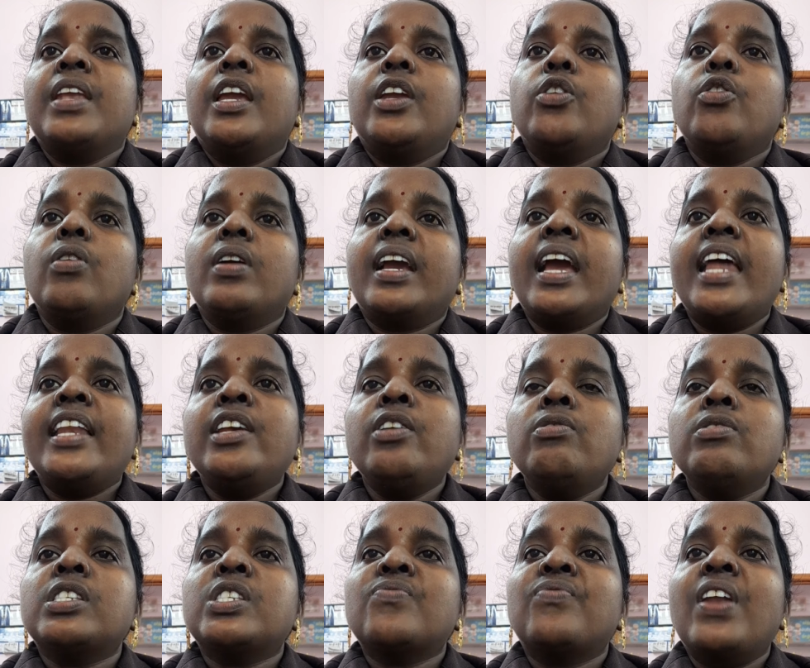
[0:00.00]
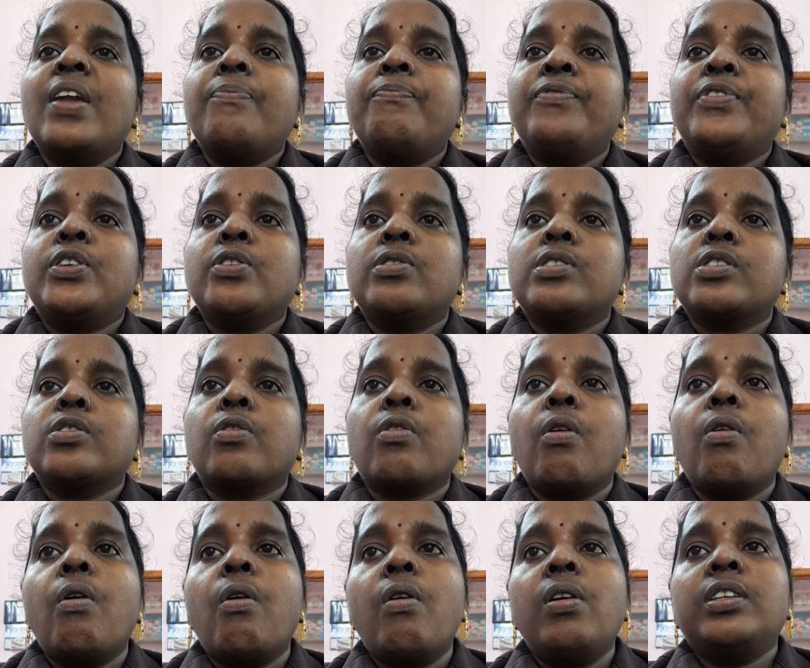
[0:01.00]
You can use flip to
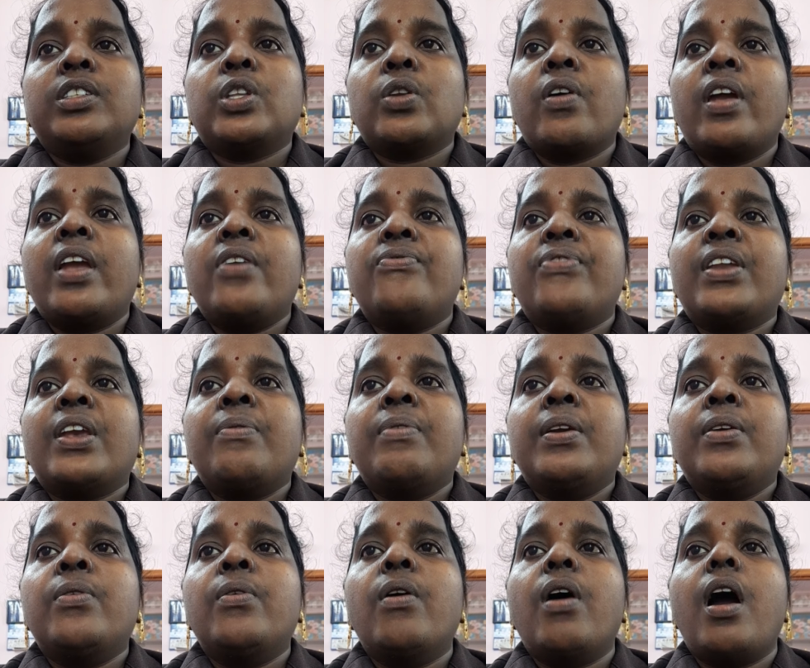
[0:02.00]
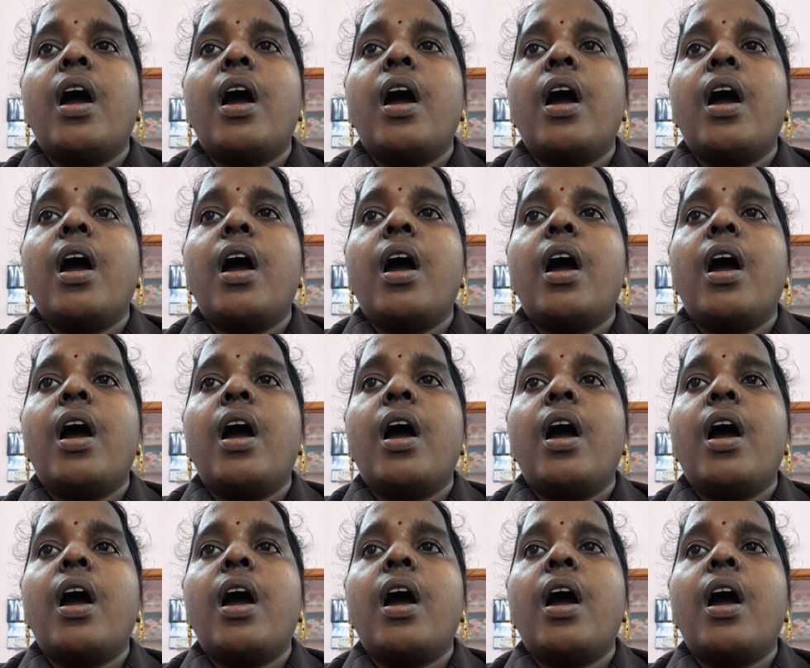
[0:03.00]
scroll through a preview